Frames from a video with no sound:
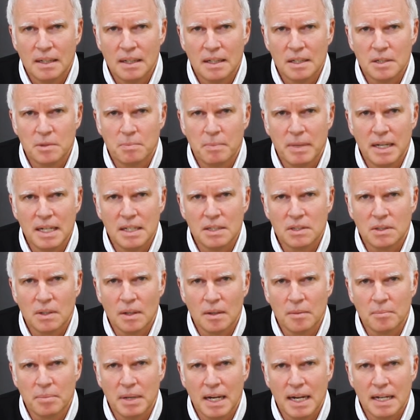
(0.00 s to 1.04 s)
is based
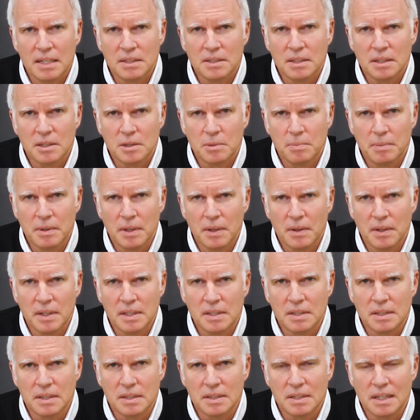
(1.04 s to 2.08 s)
on past
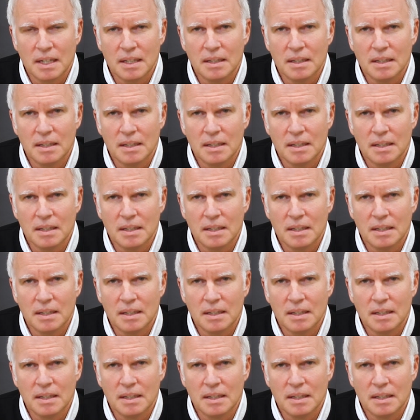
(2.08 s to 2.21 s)
experiences,